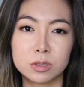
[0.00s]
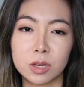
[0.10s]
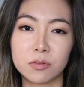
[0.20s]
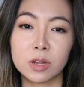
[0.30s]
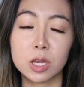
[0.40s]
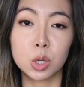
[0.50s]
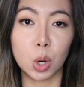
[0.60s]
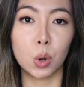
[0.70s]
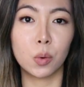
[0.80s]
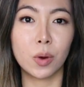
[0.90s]
definitely
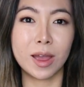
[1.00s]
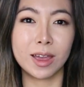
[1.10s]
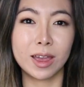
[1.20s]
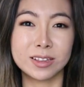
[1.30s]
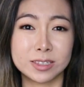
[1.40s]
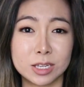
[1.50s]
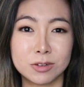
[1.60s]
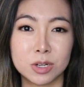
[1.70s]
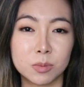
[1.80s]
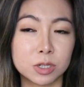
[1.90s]
go and see
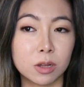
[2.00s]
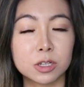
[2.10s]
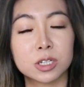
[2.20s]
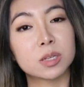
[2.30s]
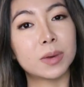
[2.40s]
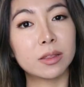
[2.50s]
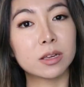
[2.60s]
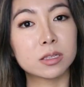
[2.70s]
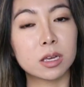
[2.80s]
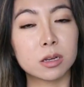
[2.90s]
a dermatologist about
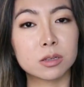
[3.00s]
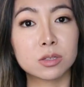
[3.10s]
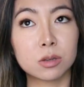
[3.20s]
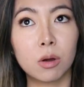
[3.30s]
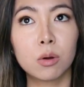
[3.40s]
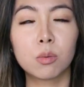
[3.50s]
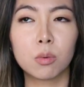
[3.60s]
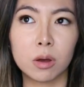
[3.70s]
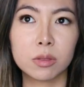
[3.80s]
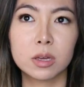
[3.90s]
this. It is so
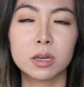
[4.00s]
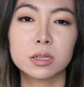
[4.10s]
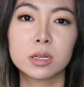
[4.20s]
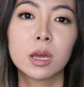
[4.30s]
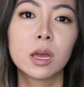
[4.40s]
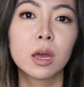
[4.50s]
worth it.